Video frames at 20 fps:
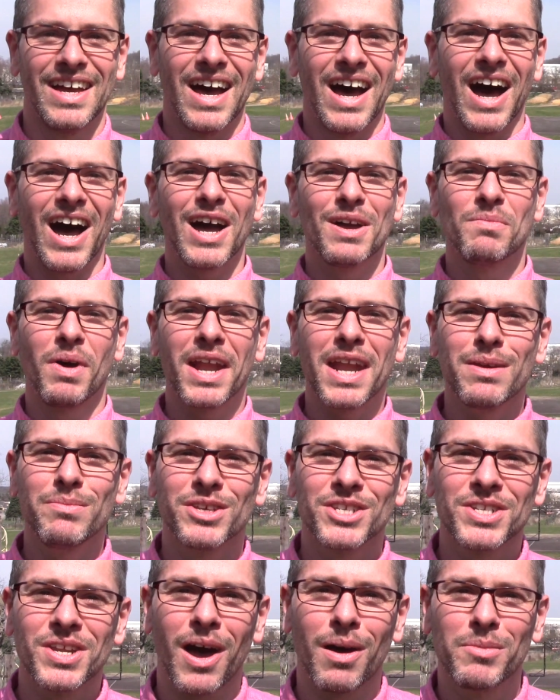Hi, my name
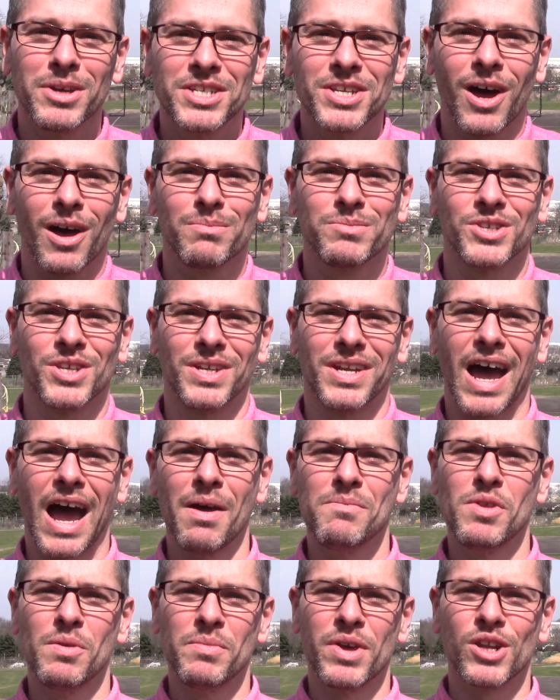is Tommy Thompson.
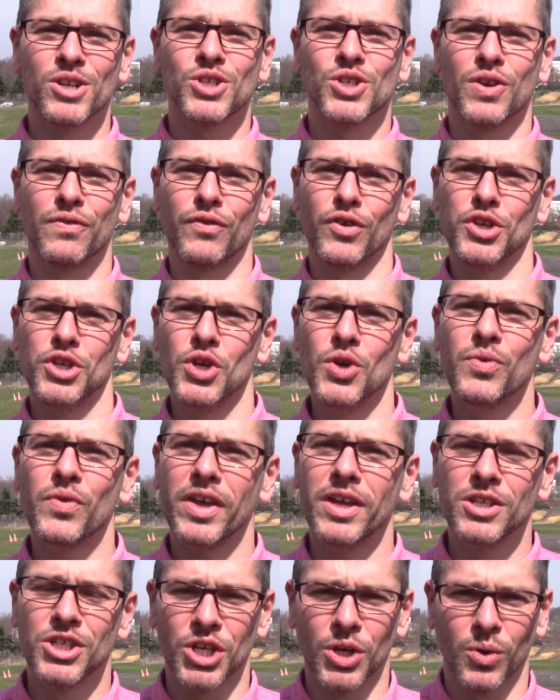I'm the Minister for Youth
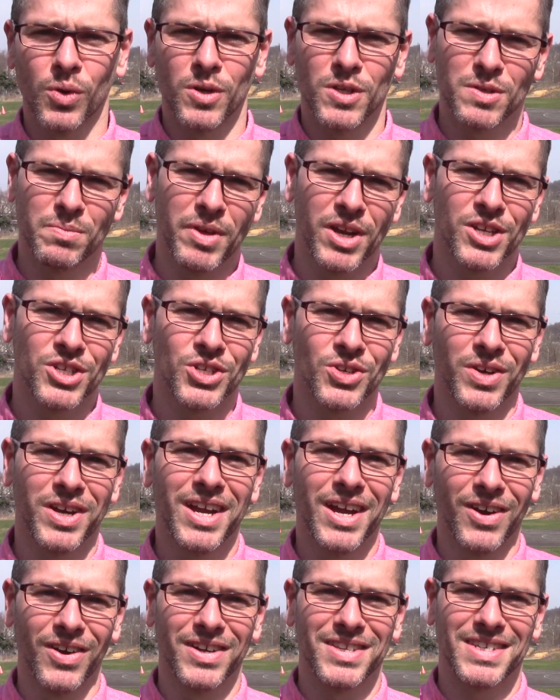and Children's Ministry
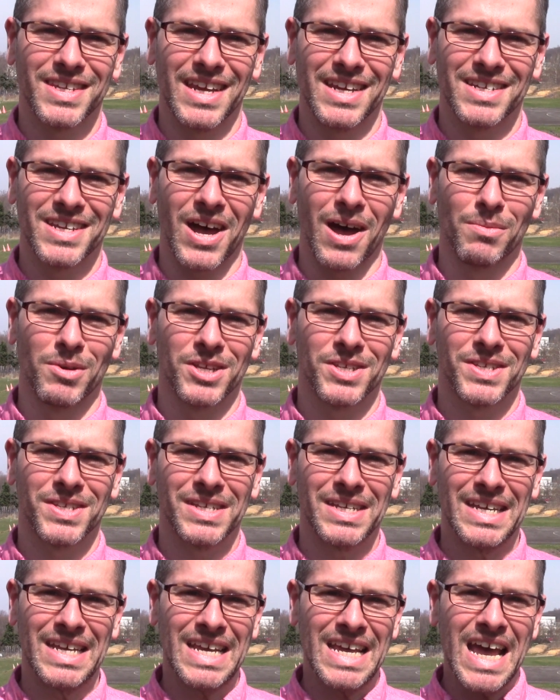here at St. Thomas.
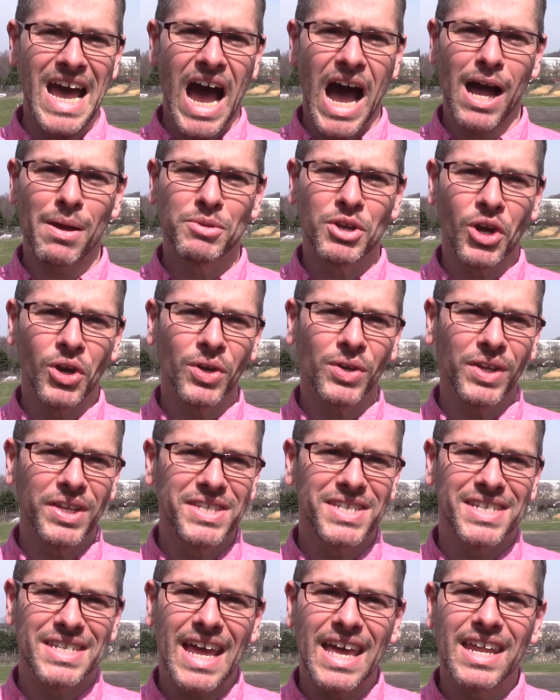I'm currently
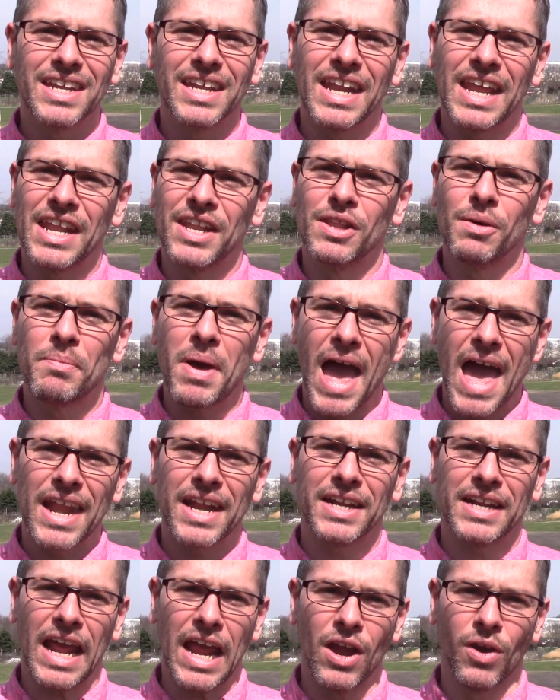standing in the
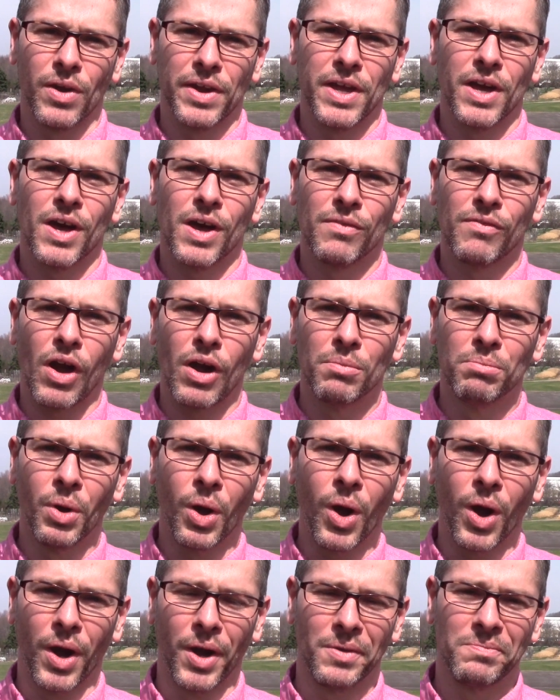paddock area of our
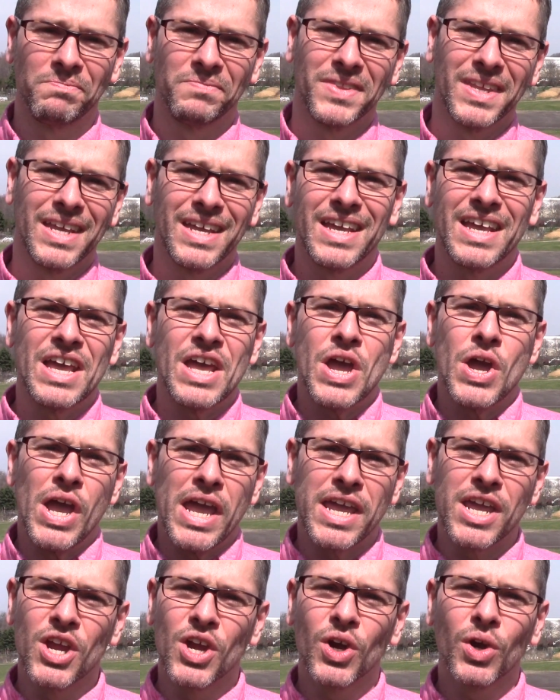barn.
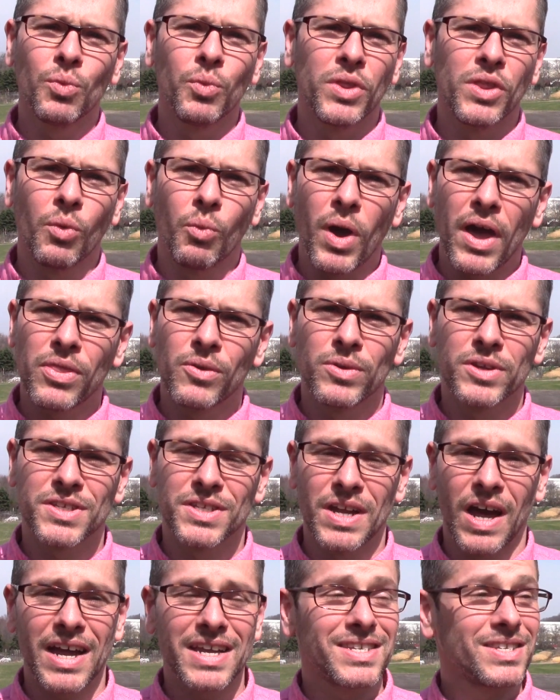Here, when the weather is
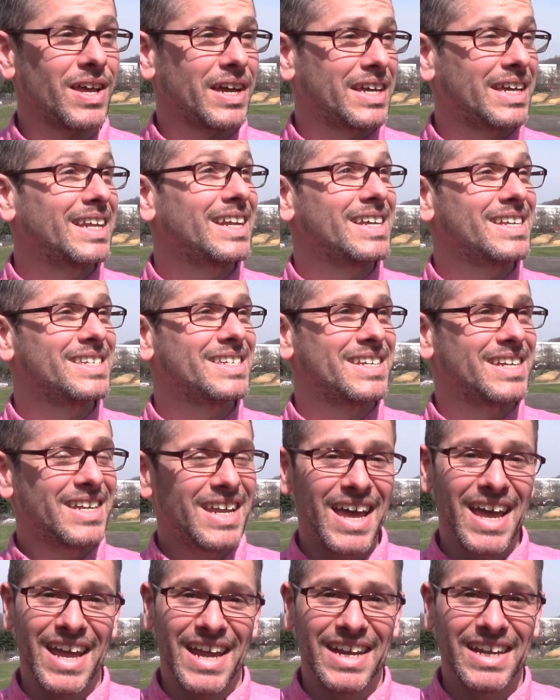nice like it is
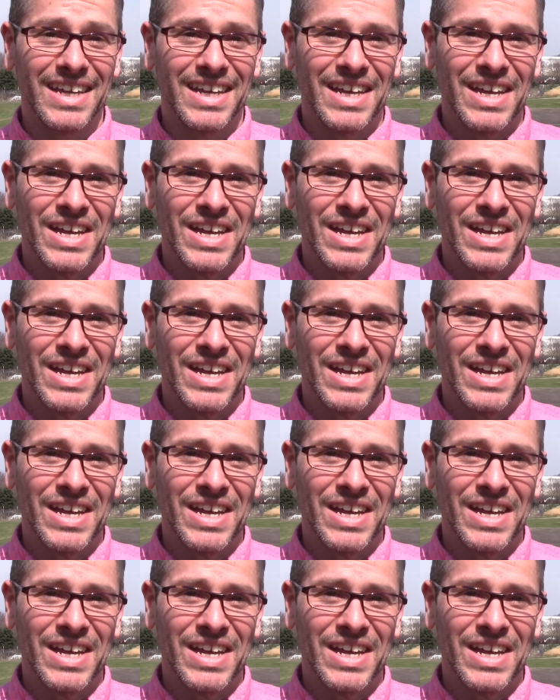today,